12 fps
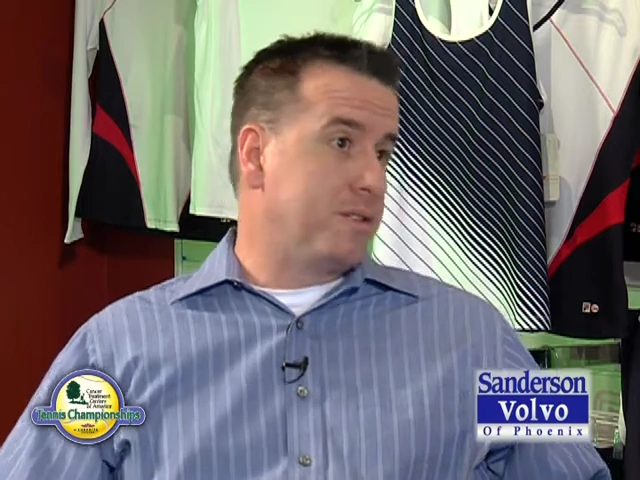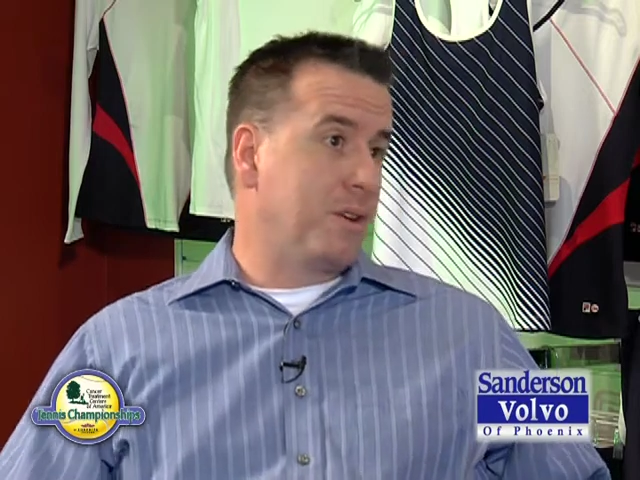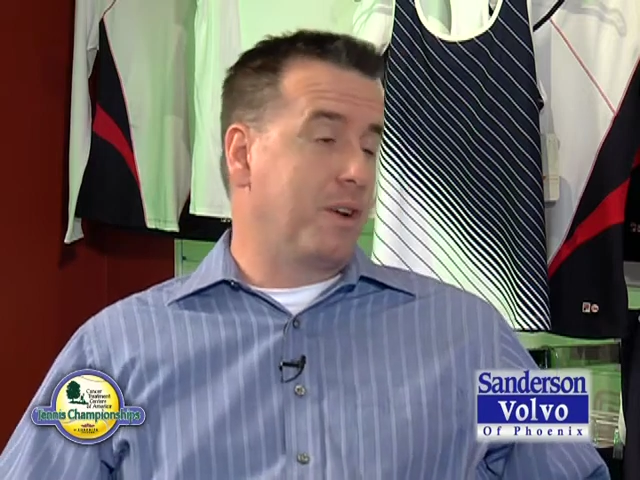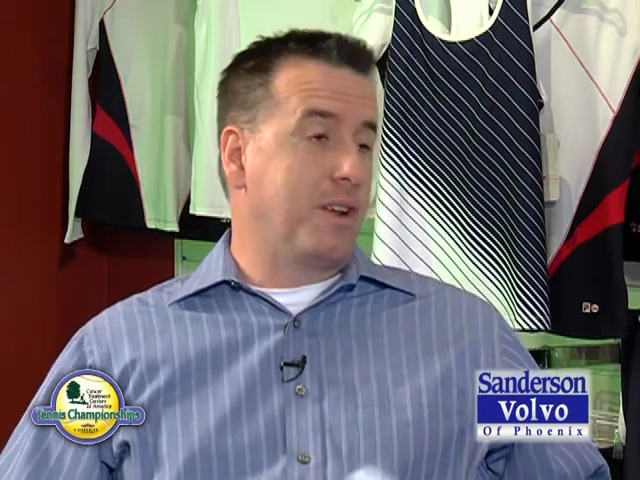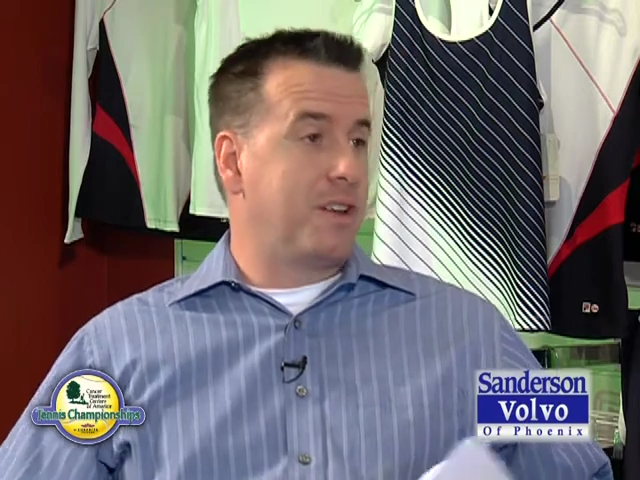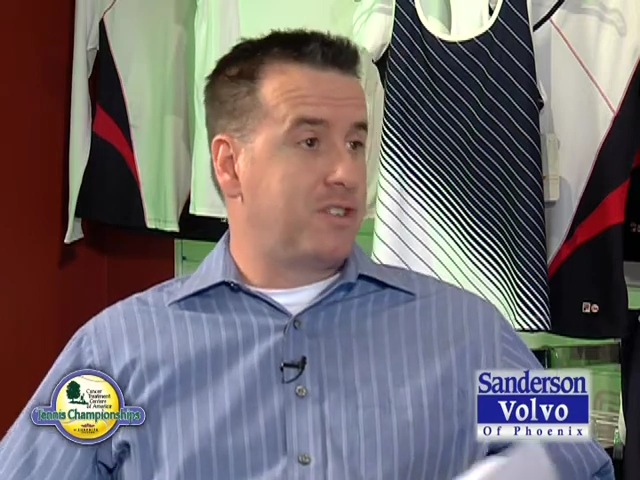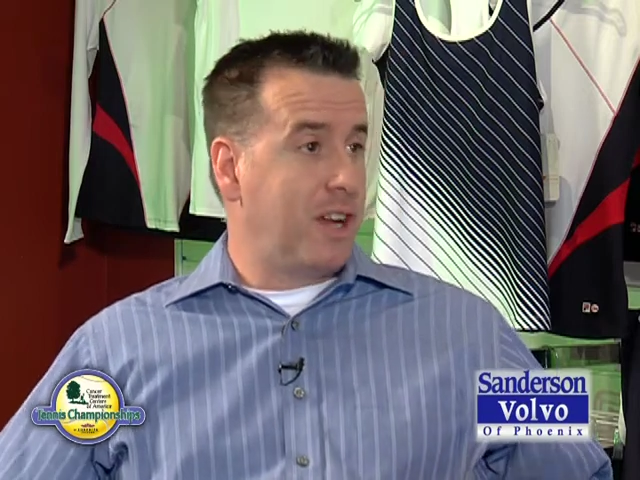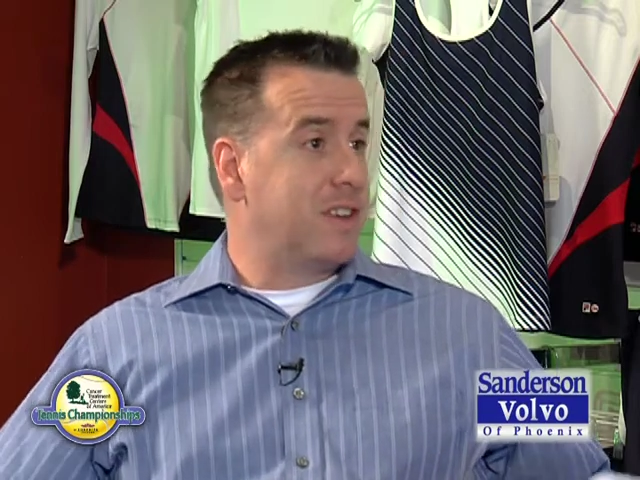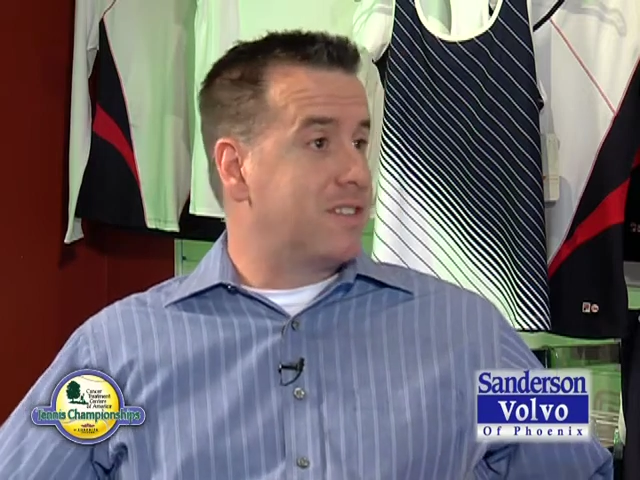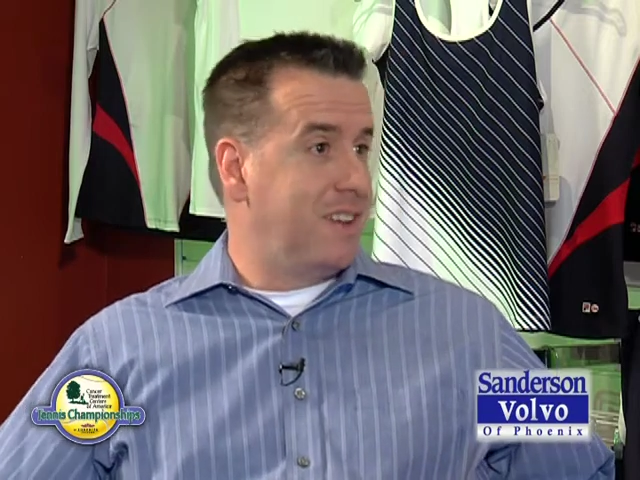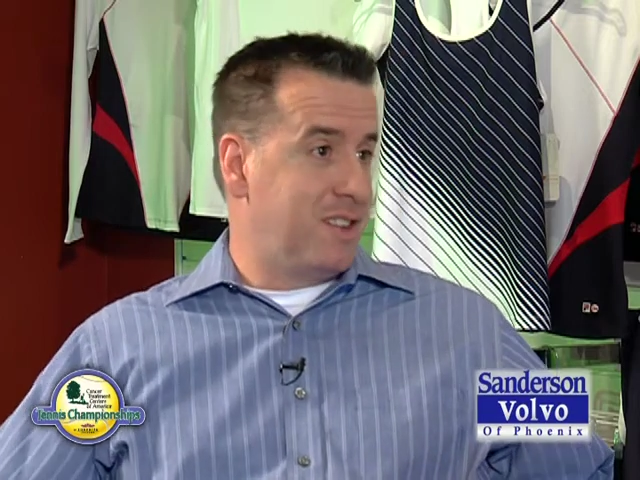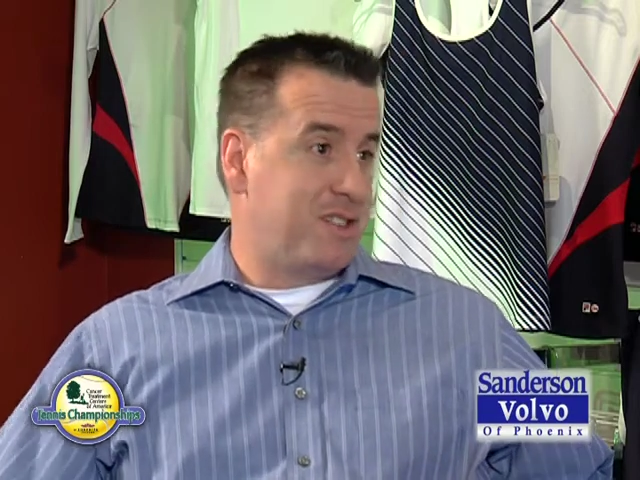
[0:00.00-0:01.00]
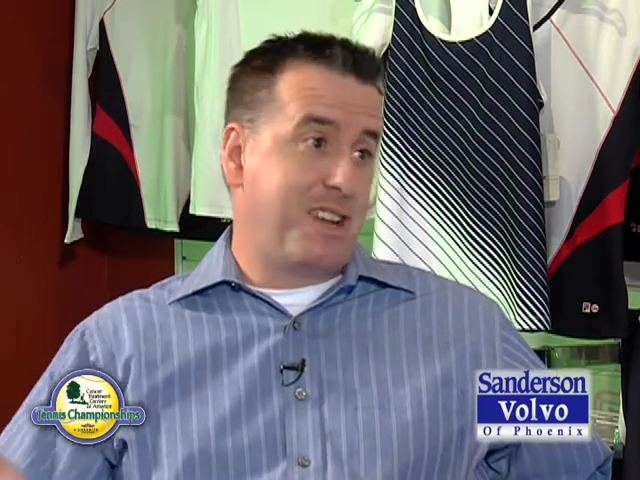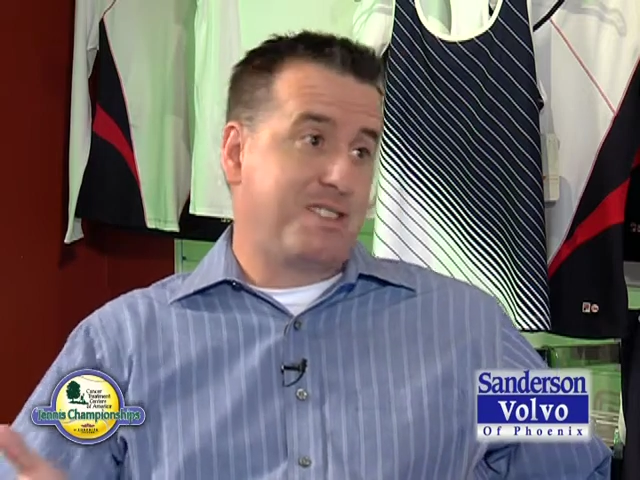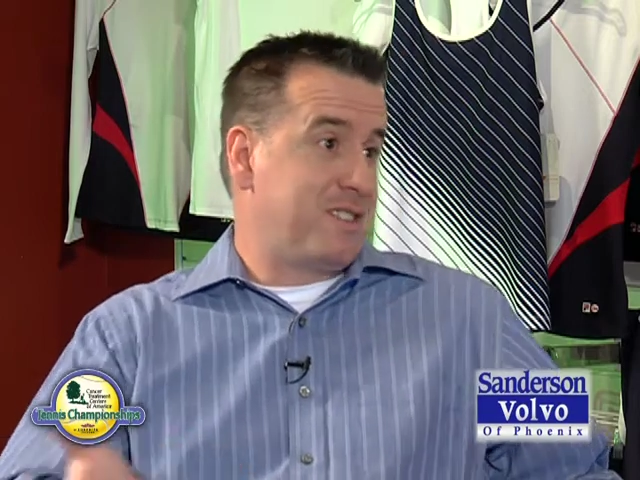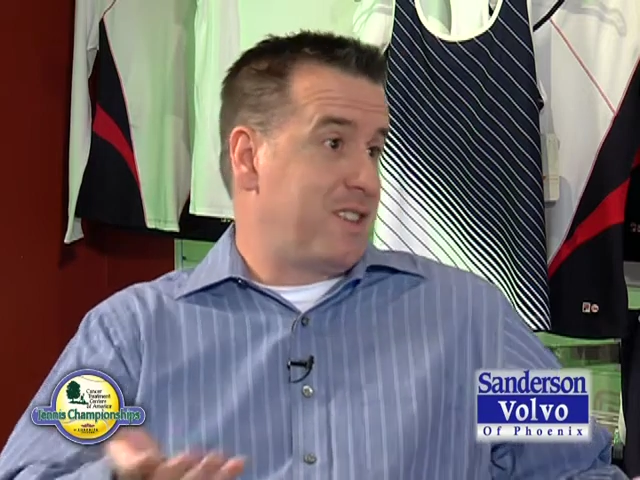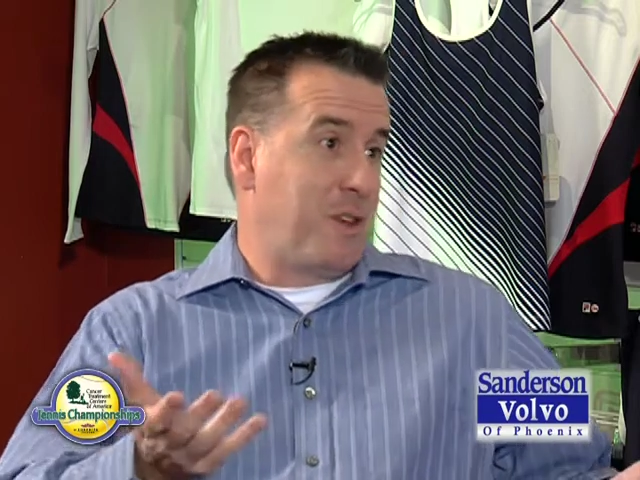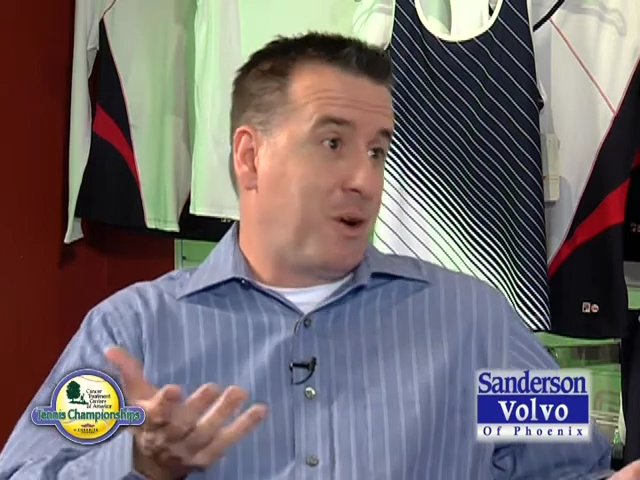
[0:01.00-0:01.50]
So a chance
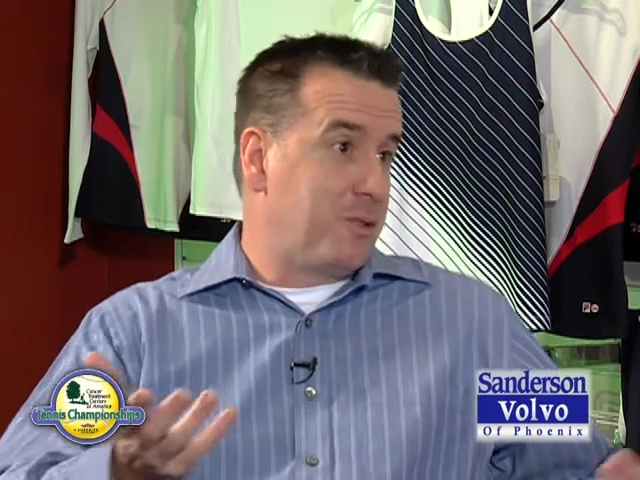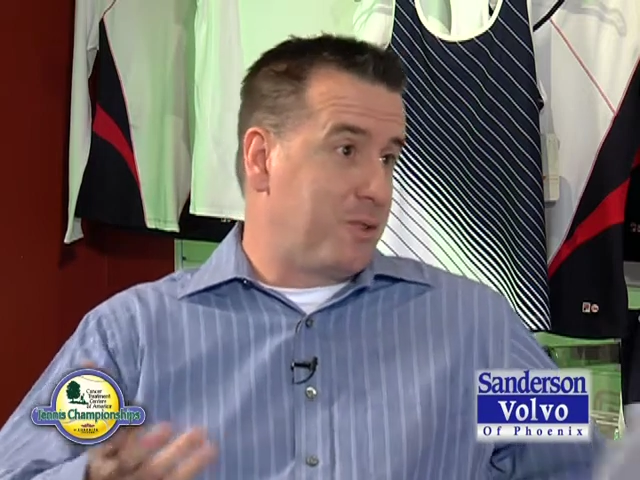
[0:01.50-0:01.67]
to see the whole